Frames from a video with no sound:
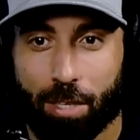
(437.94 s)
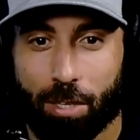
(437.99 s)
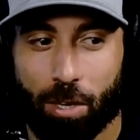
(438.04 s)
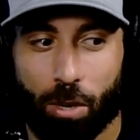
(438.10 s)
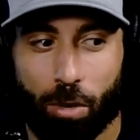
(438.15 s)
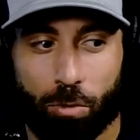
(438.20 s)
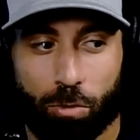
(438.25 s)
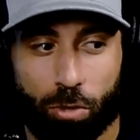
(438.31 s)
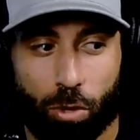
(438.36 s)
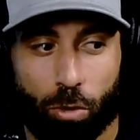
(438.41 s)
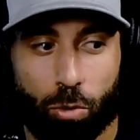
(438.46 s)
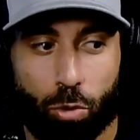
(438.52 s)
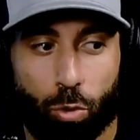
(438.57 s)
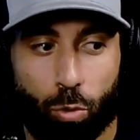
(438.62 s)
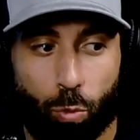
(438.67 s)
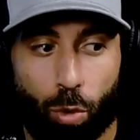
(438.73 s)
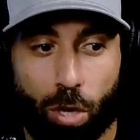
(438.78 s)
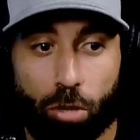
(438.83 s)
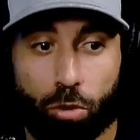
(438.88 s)
So you
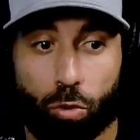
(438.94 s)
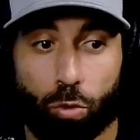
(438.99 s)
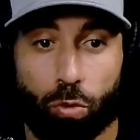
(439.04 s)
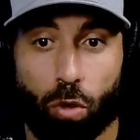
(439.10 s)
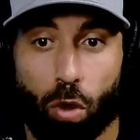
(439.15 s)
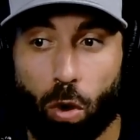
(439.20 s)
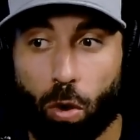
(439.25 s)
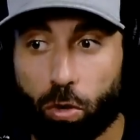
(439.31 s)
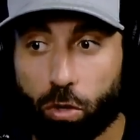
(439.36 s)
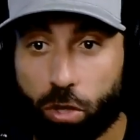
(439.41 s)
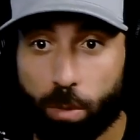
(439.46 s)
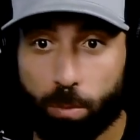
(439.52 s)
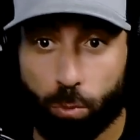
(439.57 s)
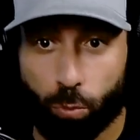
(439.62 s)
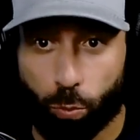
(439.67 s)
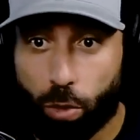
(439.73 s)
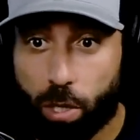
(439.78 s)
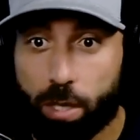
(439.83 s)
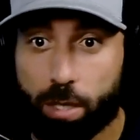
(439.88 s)
went through the hardships
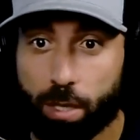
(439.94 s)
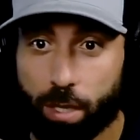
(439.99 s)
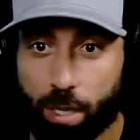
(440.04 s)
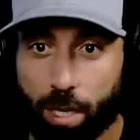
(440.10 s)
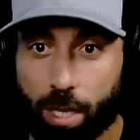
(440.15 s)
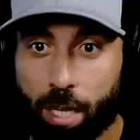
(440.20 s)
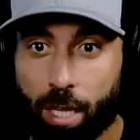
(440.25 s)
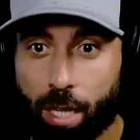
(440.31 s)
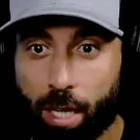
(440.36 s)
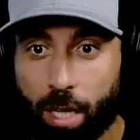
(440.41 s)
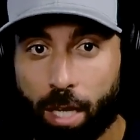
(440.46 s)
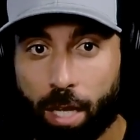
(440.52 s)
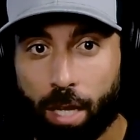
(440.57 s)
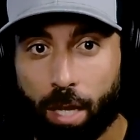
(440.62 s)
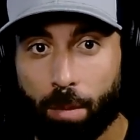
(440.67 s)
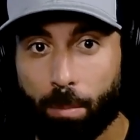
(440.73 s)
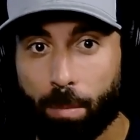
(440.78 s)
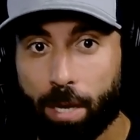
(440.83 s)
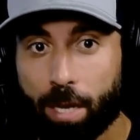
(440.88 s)
recently
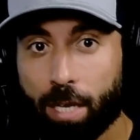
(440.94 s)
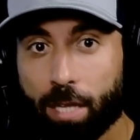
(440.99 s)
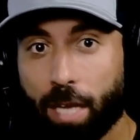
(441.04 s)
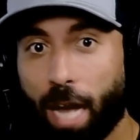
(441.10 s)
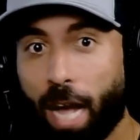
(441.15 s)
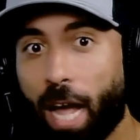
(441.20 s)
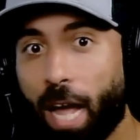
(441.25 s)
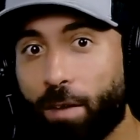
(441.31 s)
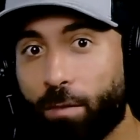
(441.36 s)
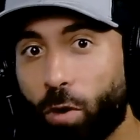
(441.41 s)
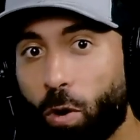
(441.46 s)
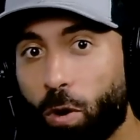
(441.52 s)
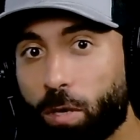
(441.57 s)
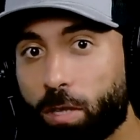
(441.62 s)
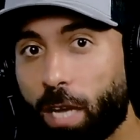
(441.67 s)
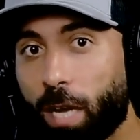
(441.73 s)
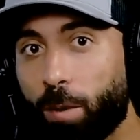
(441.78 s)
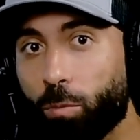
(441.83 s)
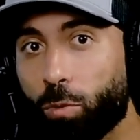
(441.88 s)
because I have a hard
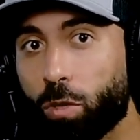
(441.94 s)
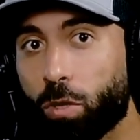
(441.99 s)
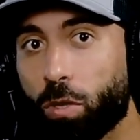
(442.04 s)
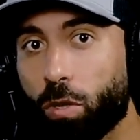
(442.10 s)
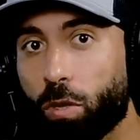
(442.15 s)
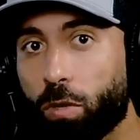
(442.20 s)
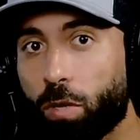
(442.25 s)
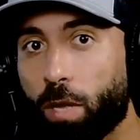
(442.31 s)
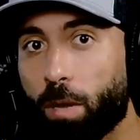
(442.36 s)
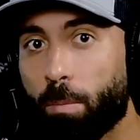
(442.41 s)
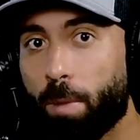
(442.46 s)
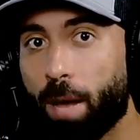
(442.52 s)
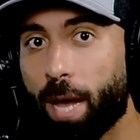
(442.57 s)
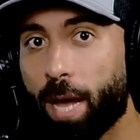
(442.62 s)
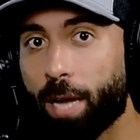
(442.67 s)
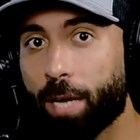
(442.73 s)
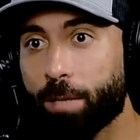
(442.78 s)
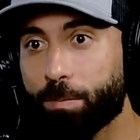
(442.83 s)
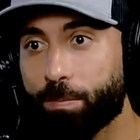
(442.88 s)
time with looking
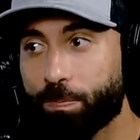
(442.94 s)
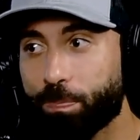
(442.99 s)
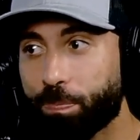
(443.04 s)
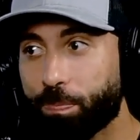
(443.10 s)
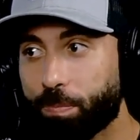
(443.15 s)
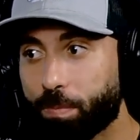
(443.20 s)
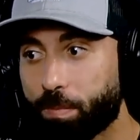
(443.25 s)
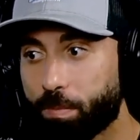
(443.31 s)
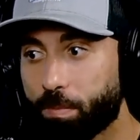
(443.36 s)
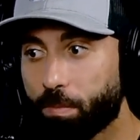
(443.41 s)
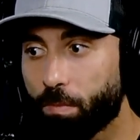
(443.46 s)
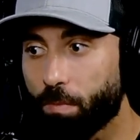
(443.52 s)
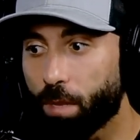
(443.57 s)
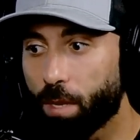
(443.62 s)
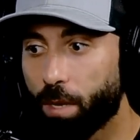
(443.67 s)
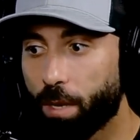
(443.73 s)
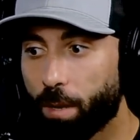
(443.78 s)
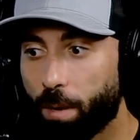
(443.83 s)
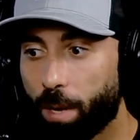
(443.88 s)
back
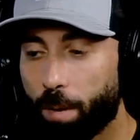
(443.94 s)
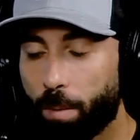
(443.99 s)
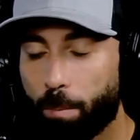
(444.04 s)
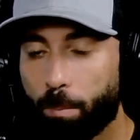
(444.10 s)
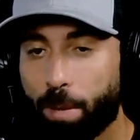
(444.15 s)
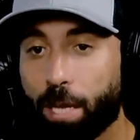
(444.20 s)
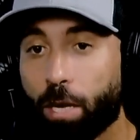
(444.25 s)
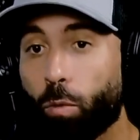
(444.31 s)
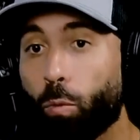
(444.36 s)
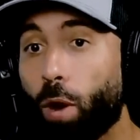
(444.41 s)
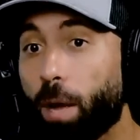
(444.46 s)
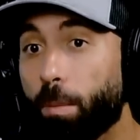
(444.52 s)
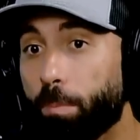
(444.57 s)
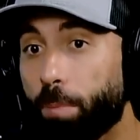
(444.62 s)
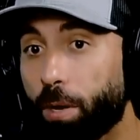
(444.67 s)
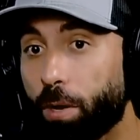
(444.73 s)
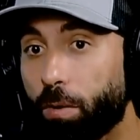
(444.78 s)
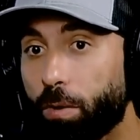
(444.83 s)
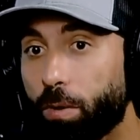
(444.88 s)
being a white
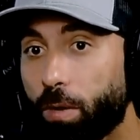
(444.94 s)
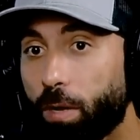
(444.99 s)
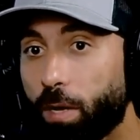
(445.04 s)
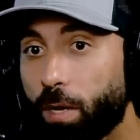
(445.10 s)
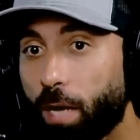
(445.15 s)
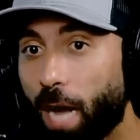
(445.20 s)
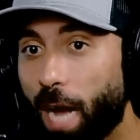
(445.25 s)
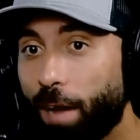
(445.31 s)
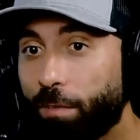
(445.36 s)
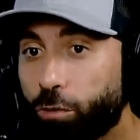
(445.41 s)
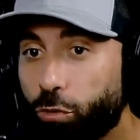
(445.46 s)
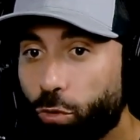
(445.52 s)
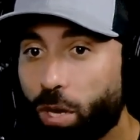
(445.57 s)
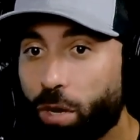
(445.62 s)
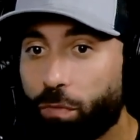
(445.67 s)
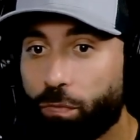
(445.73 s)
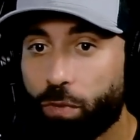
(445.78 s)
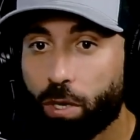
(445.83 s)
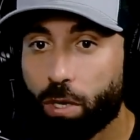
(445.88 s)
belt. I have to try
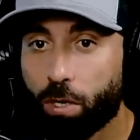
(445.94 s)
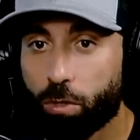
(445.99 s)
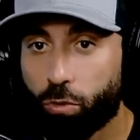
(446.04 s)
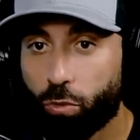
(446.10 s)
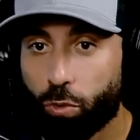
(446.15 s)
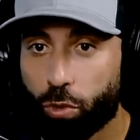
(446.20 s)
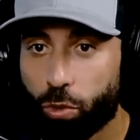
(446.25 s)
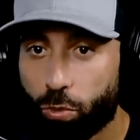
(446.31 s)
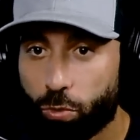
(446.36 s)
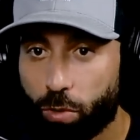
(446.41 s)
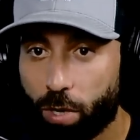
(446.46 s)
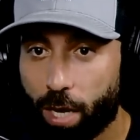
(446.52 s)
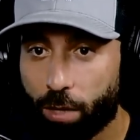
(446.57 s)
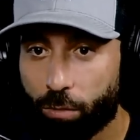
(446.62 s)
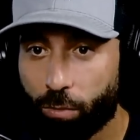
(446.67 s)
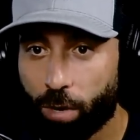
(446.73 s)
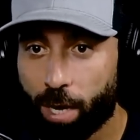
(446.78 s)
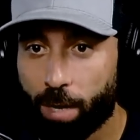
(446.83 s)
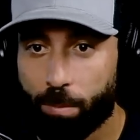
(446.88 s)
to feel it through you
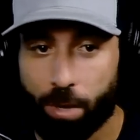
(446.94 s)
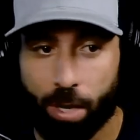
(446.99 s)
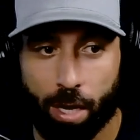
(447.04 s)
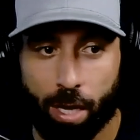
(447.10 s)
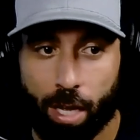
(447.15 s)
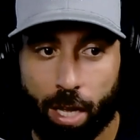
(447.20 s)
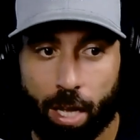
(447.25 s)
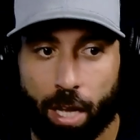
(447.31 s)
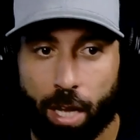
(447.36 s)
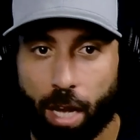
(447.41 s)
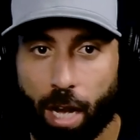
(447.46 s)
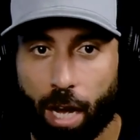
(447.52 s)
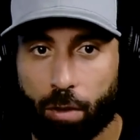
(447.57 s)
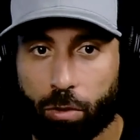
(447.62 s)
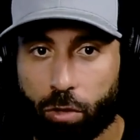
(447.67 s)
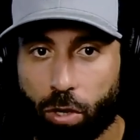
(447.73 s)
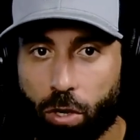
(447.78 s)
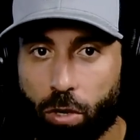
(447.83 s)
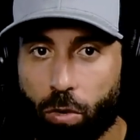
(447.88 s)
guys, right? But I
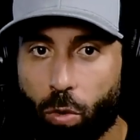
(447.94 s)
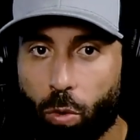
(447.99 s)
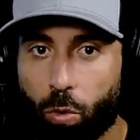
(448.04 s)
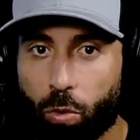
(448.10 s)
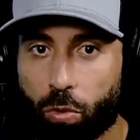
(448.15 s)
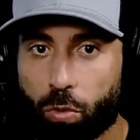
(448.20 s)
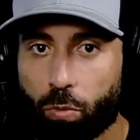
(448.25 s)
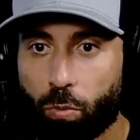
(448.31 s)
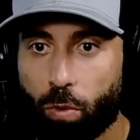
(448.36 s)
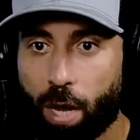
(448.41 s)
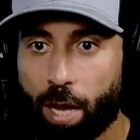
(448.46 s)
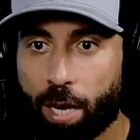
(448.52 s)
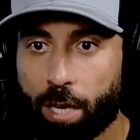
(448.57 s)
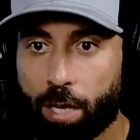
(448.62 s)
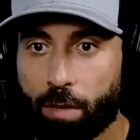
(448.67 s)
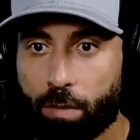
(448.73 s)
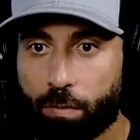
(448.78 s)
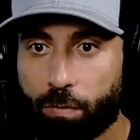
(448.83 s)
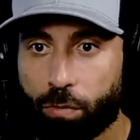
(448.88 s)
started horse
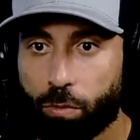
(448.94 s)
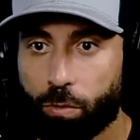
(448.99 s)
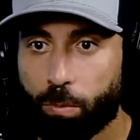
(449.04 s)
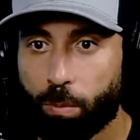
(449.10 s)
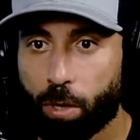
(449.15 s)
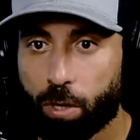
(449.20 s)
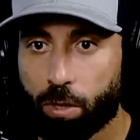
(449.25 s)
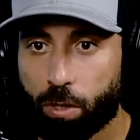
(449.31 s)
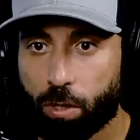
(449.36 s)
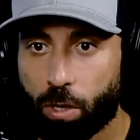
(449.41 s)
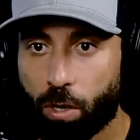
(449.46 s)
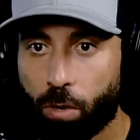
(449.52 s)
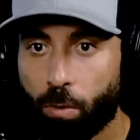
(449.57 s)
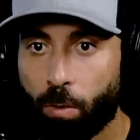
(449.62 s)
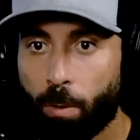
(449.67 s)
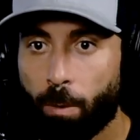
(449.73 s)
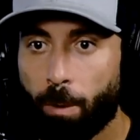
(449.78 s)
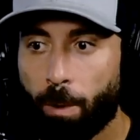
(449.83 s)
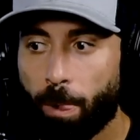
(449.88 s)
riding a few months
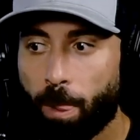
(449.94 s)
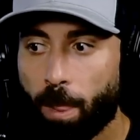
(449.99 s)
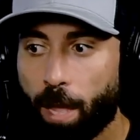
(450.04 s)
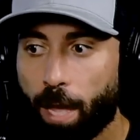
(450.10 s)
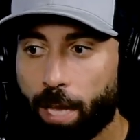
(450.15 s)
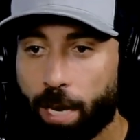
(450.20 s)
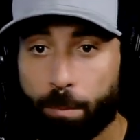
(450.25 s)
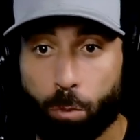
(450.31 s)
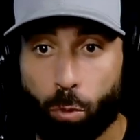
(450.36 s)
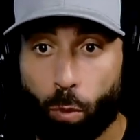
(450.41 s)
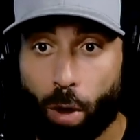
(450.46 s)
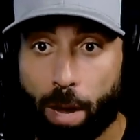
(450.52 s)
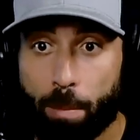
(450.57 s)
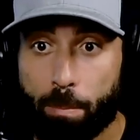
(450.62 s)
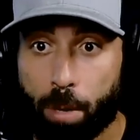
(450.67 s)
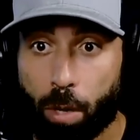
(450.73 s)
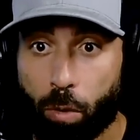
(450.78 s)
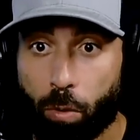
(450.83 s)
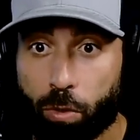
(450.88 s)
ago and I'm a
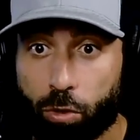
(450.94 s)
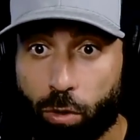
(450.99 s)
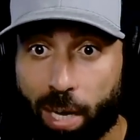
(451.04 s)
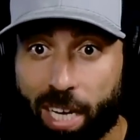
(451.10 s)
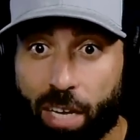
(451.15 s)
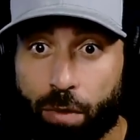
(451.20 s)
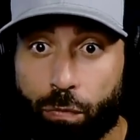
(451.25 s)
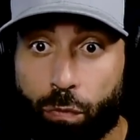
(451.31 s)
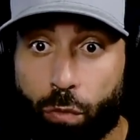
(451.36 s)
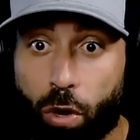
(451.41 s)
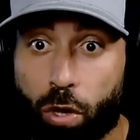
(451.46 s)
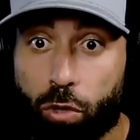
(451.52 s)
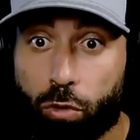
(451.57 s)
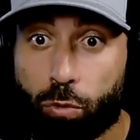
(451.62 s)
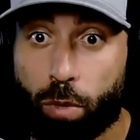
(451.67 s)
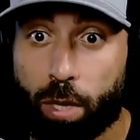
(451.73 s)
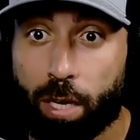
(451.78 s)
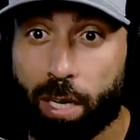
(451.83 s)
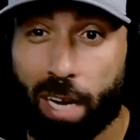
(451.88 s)
white belt. And so I get
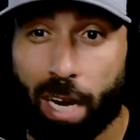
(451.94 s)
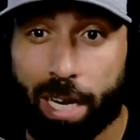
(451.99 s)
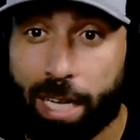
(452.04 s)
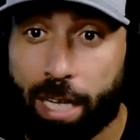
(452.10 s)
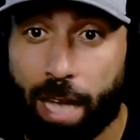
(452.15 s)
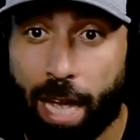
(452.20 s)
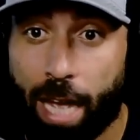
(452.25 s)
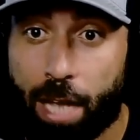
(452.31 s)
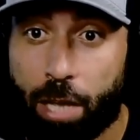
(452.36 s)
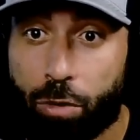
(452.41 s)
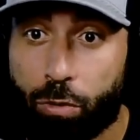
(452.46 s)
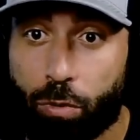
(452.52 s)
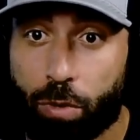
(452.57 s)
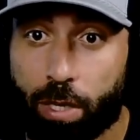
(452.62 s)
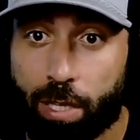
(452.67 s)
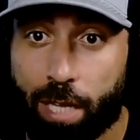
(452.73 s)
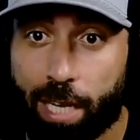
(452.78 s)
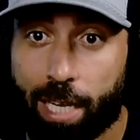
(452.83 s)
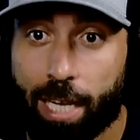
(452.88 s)
frustrated and I get angry
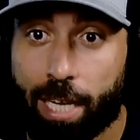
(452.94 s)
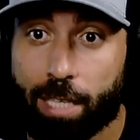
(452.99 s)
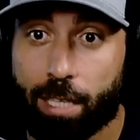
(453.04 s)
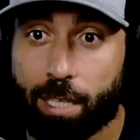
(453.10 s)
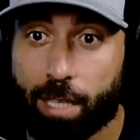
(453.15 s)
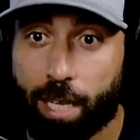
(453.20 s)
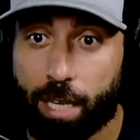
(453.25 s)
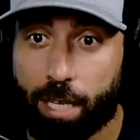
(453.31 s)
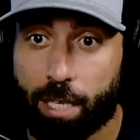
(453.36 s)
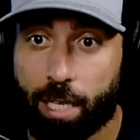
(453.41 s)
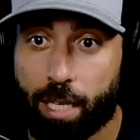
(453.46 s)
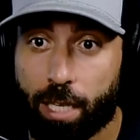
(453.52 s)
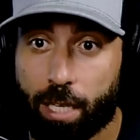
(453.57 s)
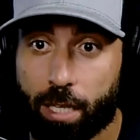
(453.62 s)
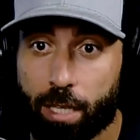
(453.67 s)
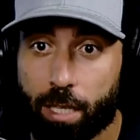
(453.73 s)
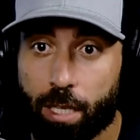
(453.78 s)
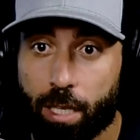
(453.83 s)
because I can't get the techniques.